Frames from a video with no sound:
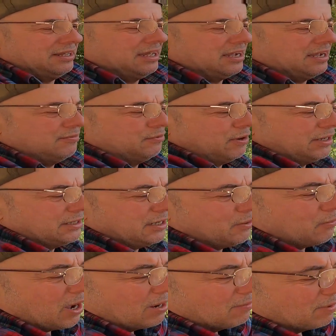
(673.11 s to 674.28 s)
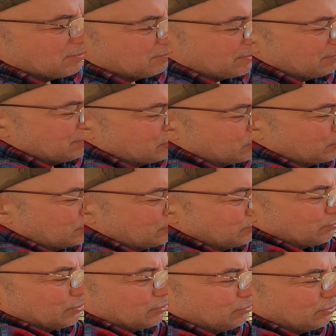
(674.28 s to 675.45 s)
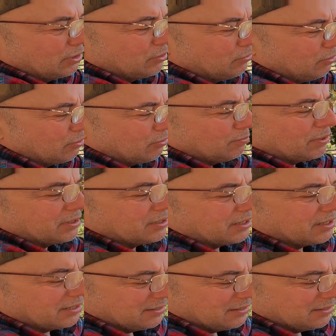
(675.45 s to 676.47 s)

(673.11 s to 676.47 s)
I have no idea why. Maybe we're doing it wrong, but